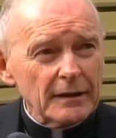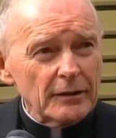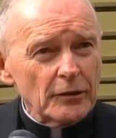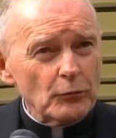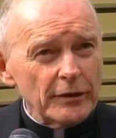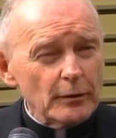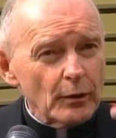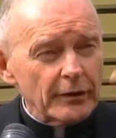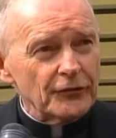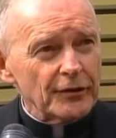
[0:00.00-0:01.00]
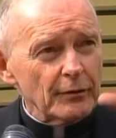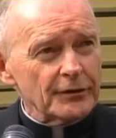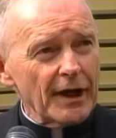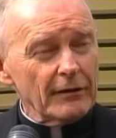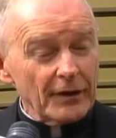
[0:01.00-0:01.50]
What a way to go
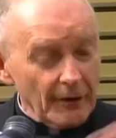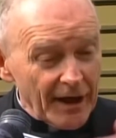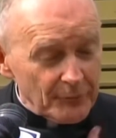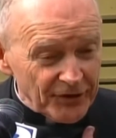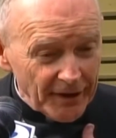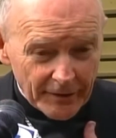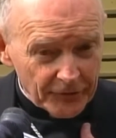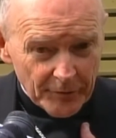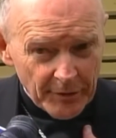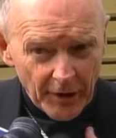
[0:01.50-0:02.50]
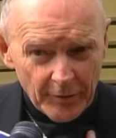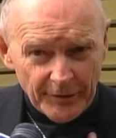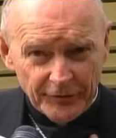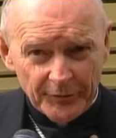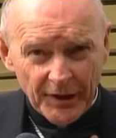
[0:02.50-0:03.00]
down in history, but that's the
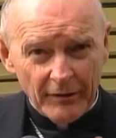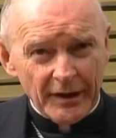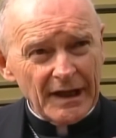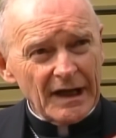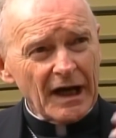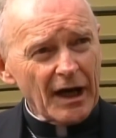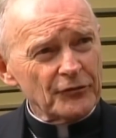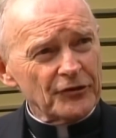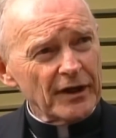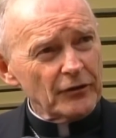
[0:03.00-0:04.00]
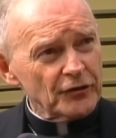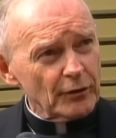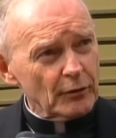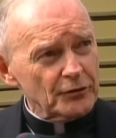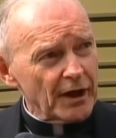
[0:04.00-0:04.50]
fate and epithet of their own
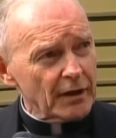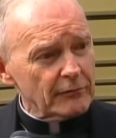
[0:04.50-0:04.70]
choosing.